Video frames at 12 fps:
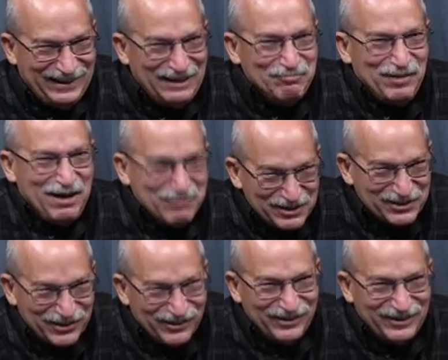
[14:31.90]
that Barbara
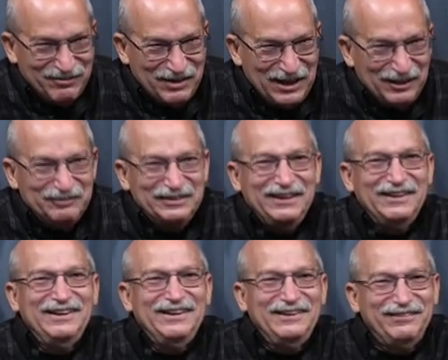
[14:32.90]
Scorla developed
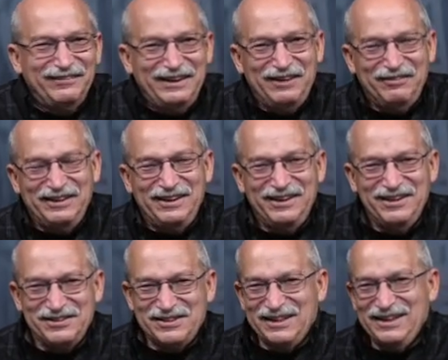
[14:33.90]
whenever they're
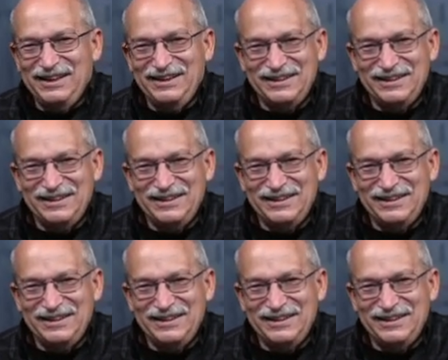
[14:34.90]
using that